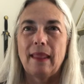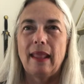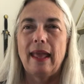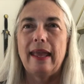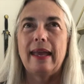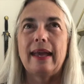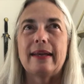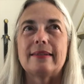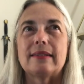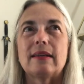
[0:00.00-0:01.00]

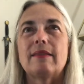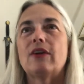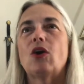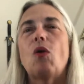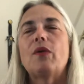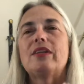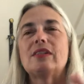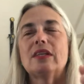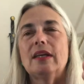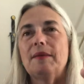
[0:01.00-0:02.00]
and they're
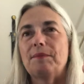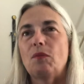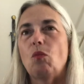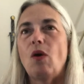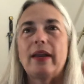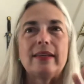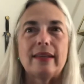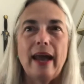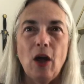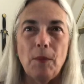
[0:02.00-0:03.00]
always wanting to
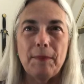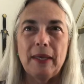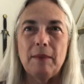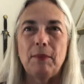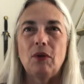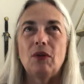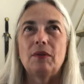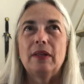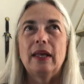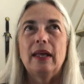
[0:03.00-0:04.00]
help people,